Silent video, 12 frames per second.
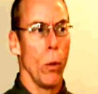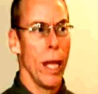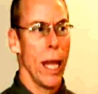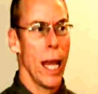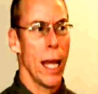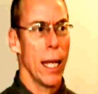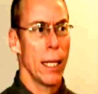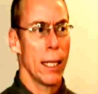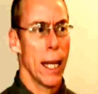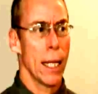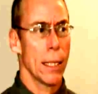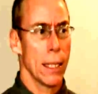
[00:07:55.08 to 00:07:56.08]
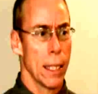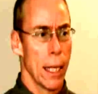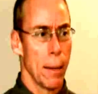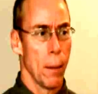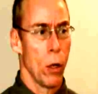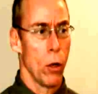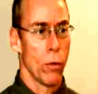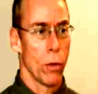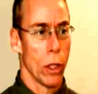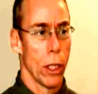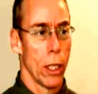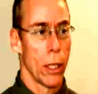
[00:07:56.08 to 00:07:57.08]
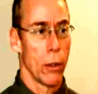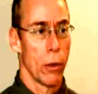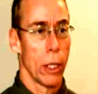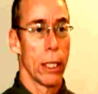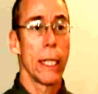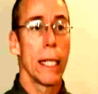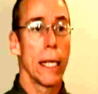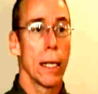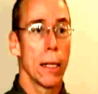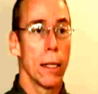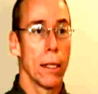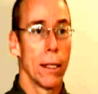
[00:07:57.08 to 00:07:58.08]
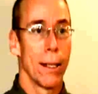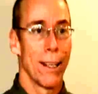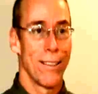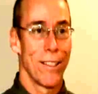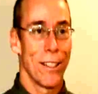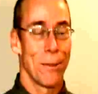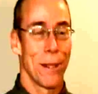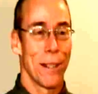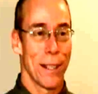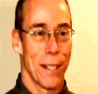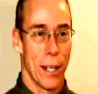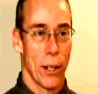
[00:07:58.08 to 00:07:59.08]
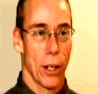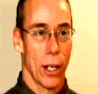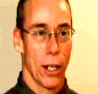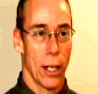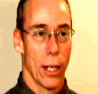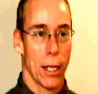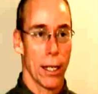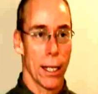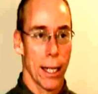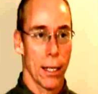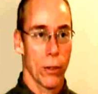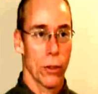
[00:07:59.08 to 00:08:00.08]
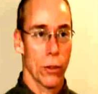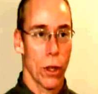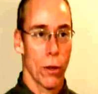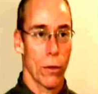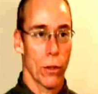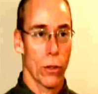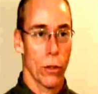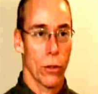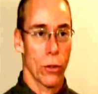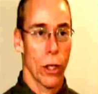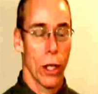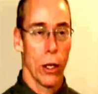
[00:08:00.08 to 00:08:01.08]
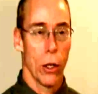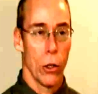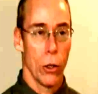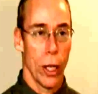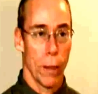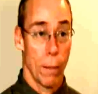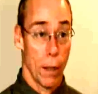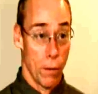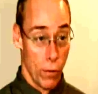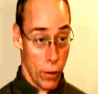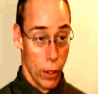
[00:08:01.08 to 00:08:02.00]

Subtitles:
we had at that time over 110 of these military and intelligence officers who had been